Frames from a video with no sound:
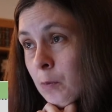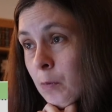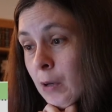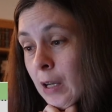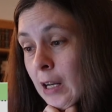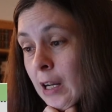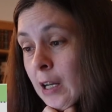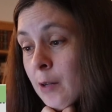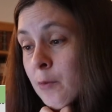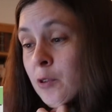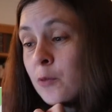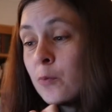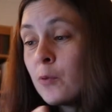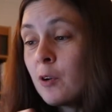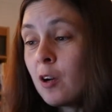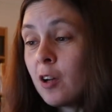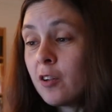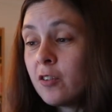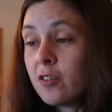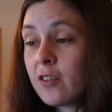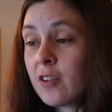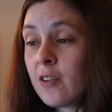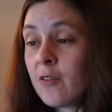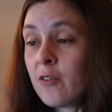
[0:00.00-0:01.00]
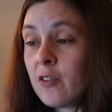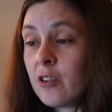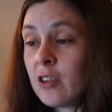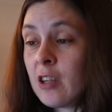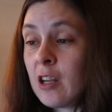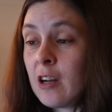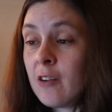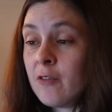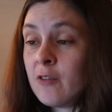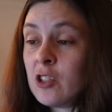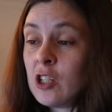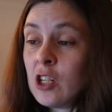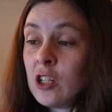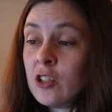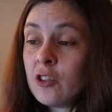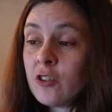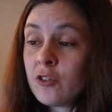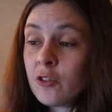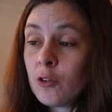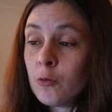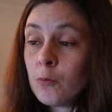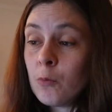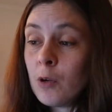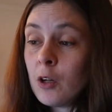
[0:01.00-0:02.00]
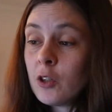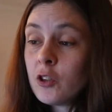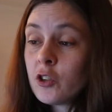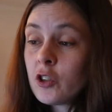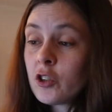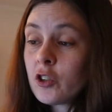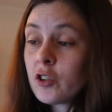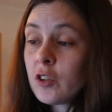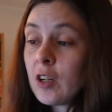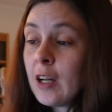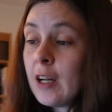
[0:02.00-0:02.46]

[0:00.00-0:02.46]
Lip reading: but I am surprised that they've changed so much.